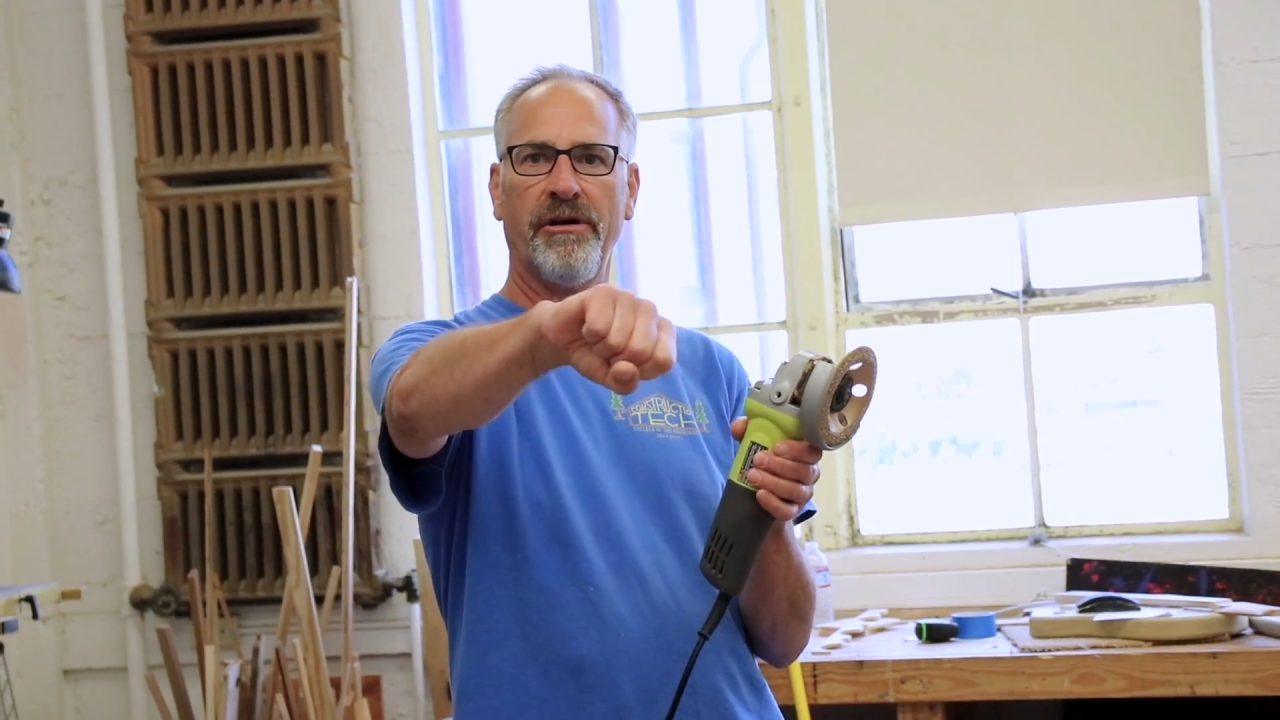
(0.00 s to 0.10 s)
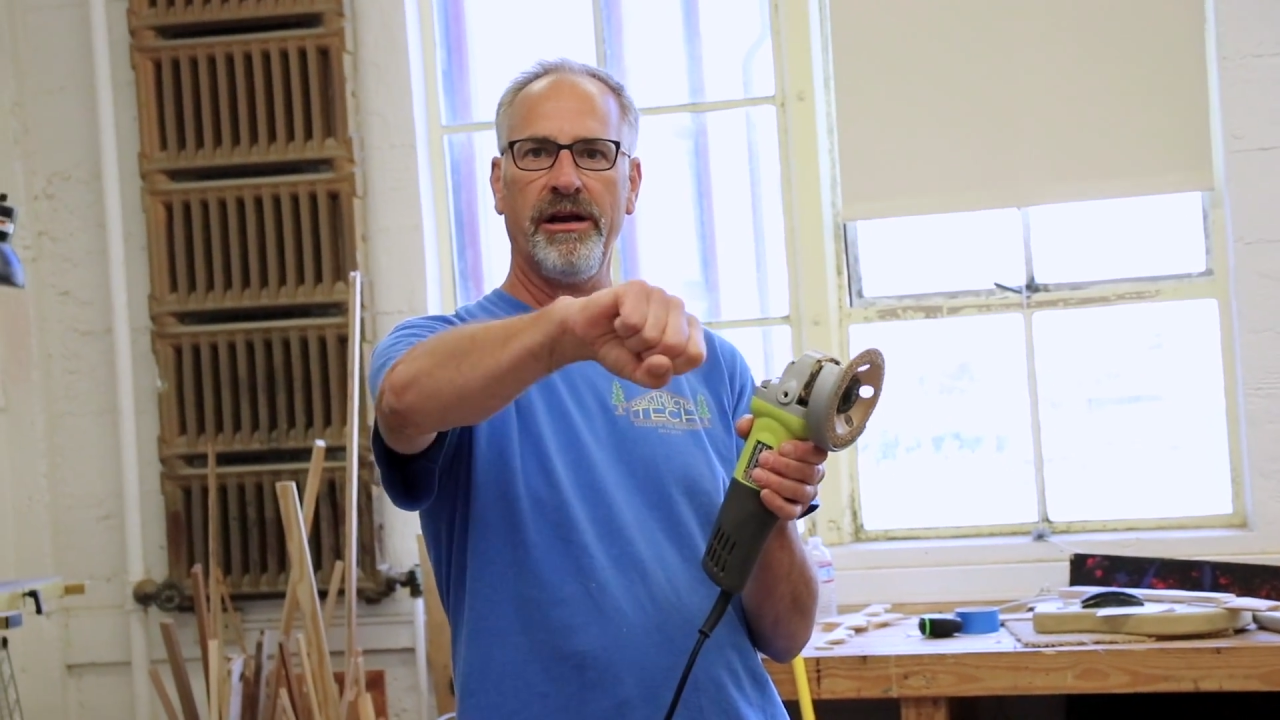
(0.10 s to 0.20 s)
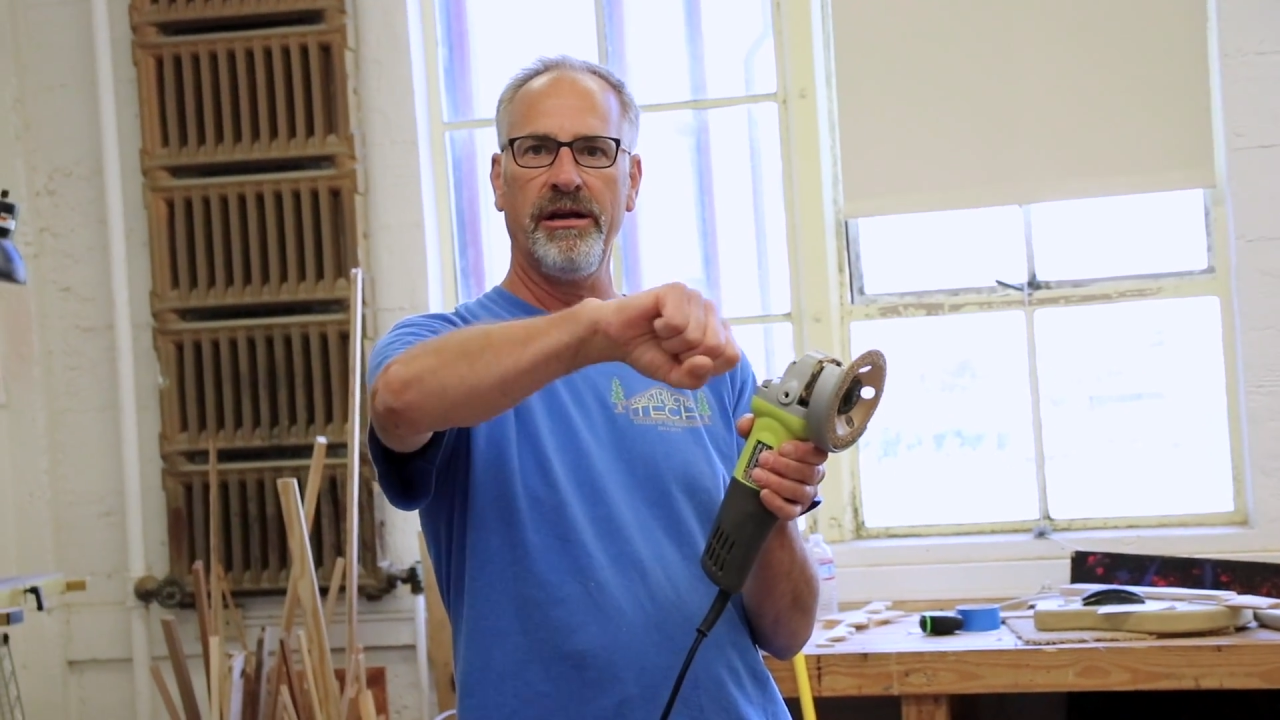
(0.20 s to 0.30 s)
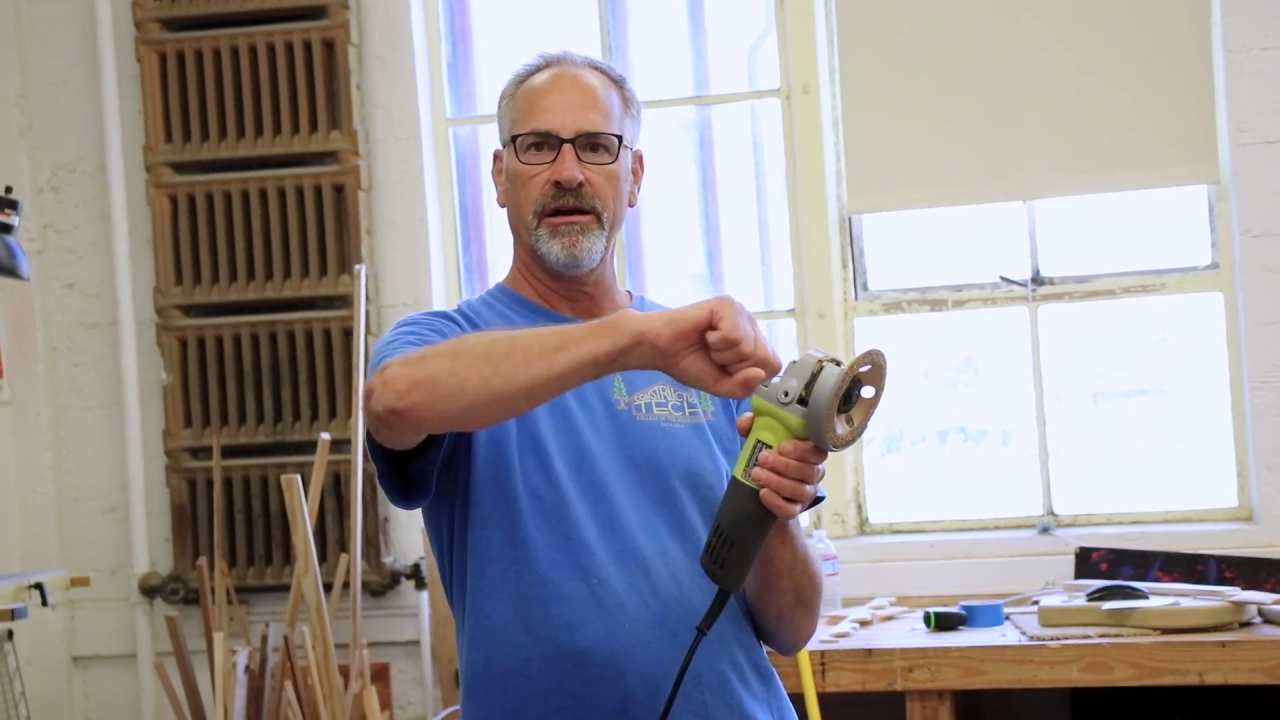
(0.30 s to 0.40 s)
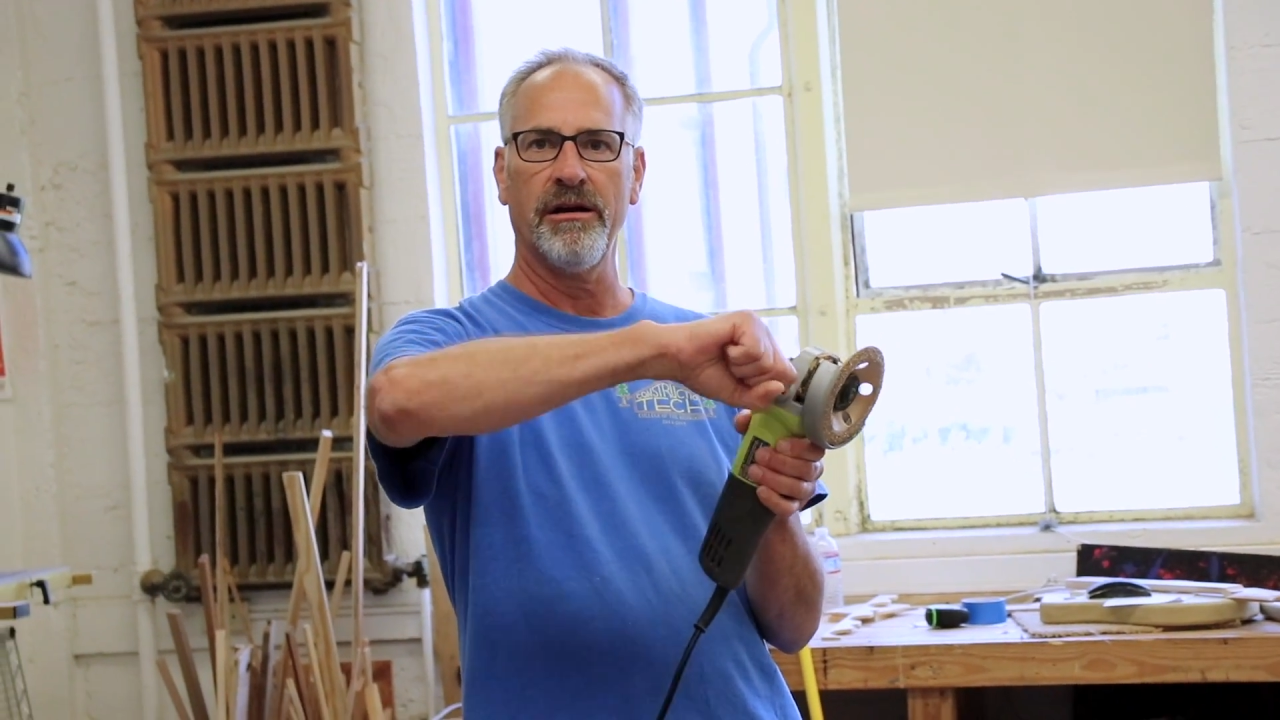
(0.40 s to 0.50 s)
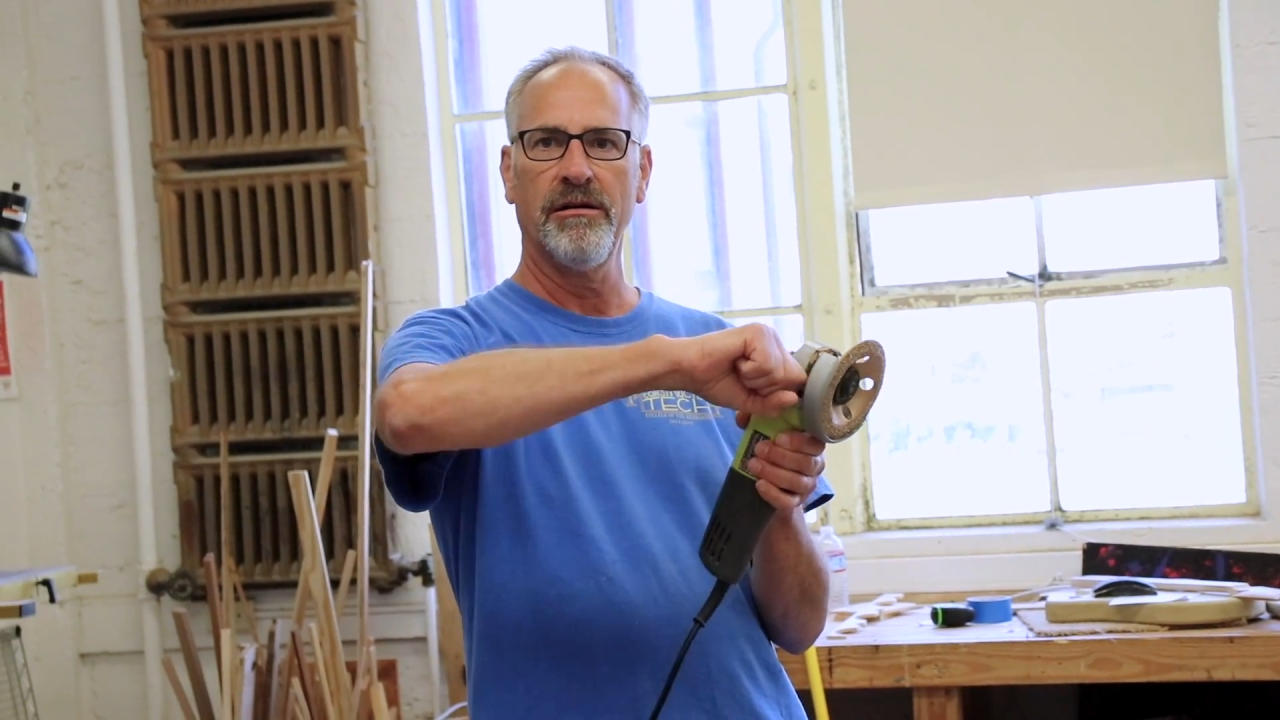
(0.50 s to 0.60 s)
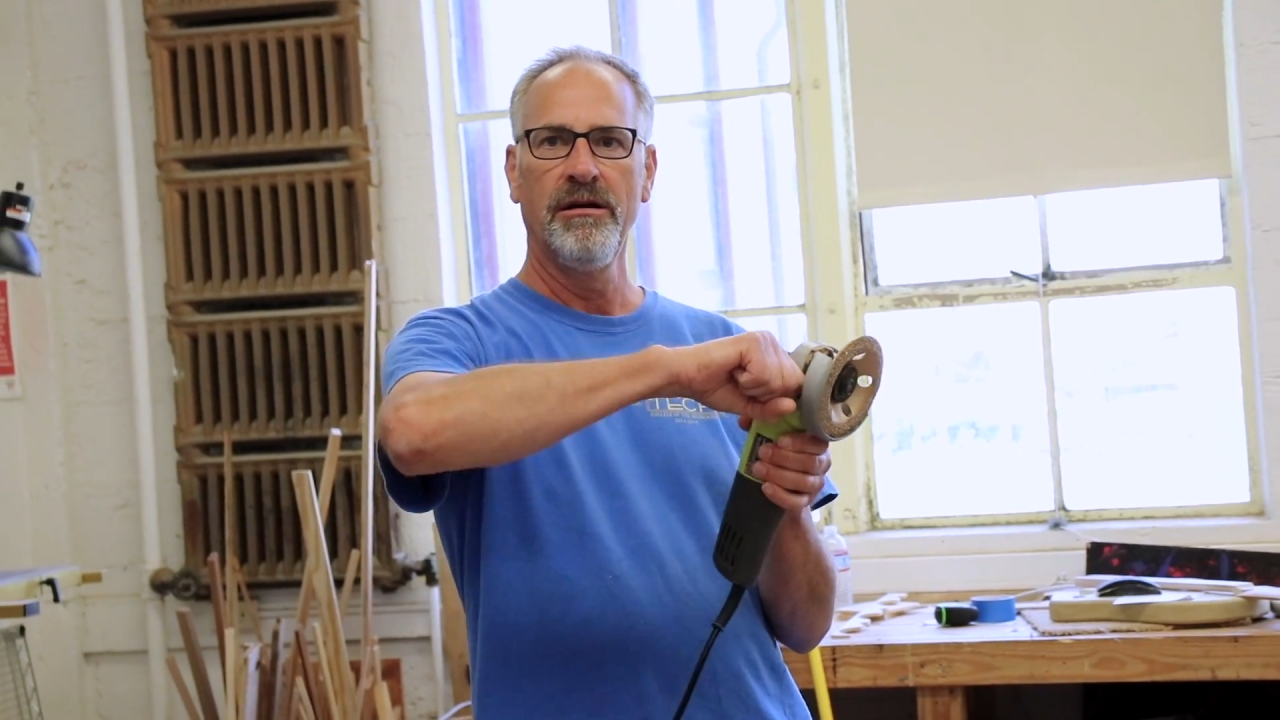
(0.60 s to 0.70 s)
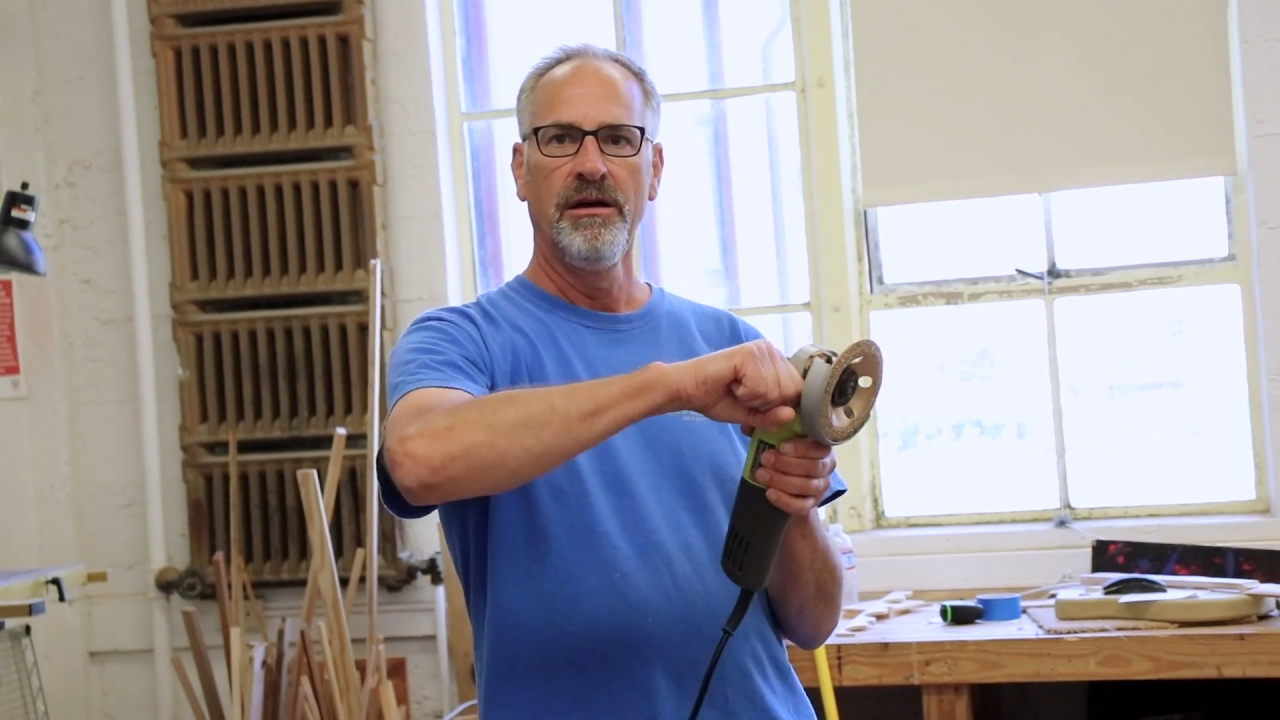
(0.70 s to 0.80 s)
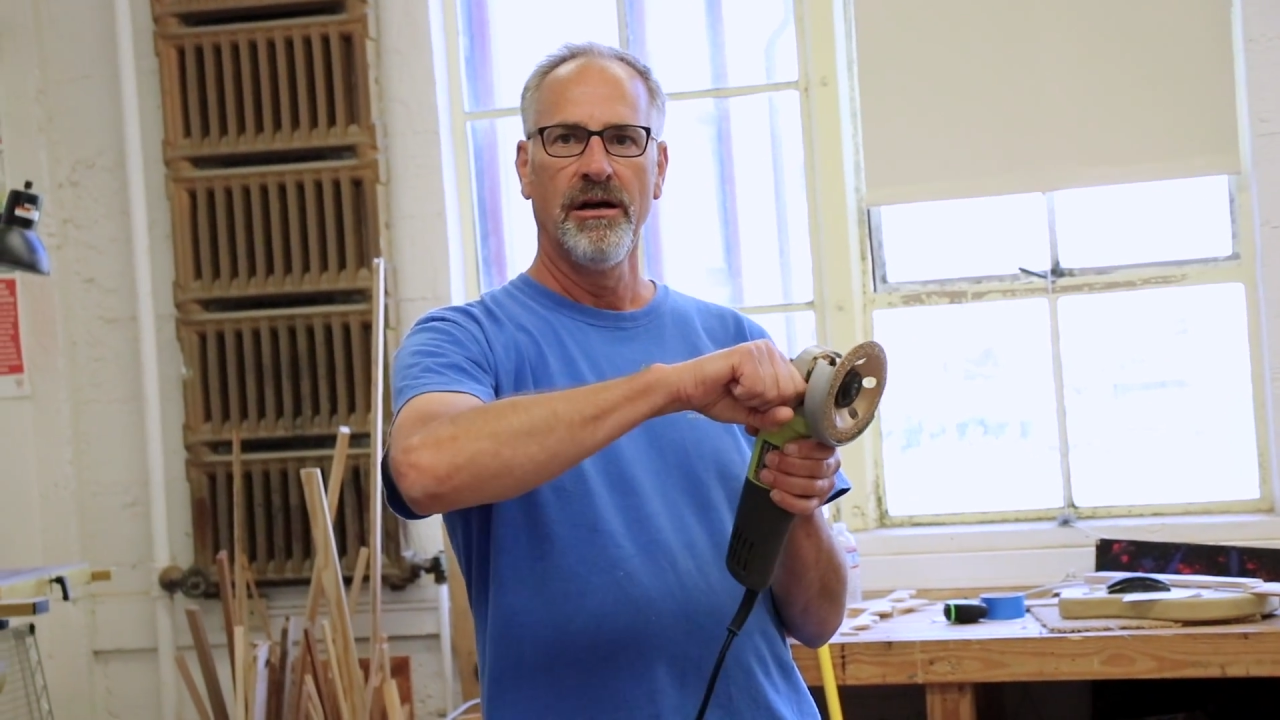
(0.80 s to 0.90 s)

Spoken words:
right here.